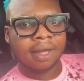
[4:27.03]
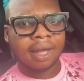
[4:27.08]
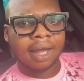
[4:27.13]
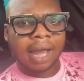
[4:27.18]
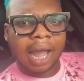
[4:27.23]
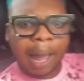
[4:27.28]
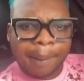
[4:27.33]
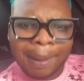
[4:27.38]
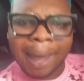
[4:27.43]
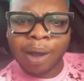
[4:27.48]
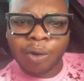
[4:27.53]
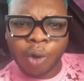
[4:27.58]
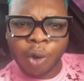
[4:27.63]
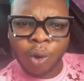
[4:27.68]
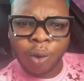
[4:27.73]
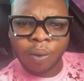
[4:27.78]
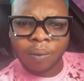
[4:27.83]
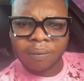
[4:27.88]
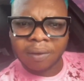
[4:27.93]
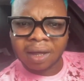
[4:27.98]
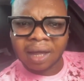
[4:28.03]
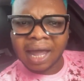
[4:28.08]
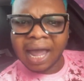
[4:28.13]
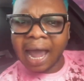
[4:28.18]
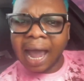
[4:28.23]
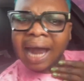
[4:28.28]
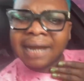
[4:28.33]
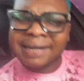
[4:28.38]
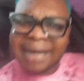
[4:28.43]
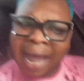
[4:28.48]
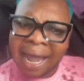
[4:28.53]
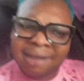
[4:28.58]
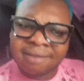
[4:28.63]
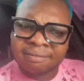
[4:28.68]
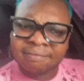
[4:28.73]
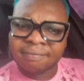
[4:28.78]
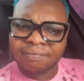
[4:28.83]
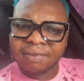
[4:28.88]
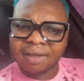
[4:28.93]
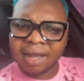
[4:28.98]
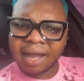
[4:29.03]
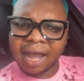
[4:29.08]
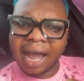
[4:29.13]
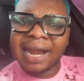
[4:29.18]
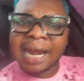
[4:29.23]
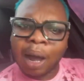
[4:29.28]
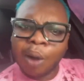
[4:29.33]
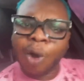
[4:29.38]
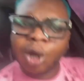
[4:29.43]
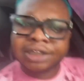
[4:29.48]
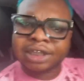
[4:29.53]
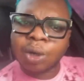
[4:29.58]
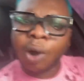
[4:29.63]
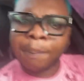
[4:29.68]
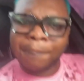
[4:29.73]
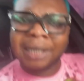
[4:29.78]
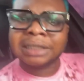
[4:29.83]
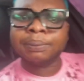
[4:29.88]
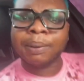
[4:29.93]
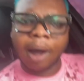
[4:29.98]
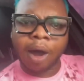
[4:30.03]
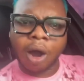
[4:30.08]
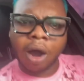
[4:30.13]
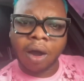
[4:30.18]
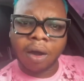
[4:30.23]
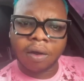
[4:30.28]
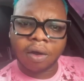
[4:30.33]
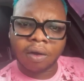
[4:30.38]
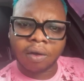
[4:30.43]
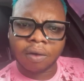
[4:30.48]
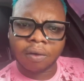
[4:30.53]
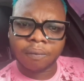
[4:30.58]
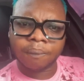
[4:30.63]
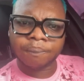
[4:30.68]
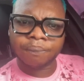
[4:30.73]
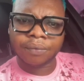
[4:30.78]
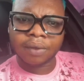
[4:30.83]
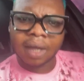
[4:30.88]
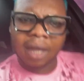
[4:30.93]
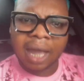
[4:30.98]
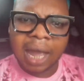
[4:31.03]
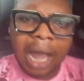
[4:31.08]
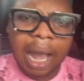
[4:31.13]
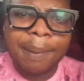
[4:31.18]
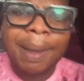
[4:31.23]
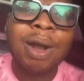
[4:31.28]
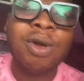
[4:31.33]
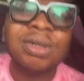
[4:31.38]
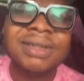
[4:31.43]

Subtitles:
Abeiku, a dying. And I want you a Mzbel. Abeiku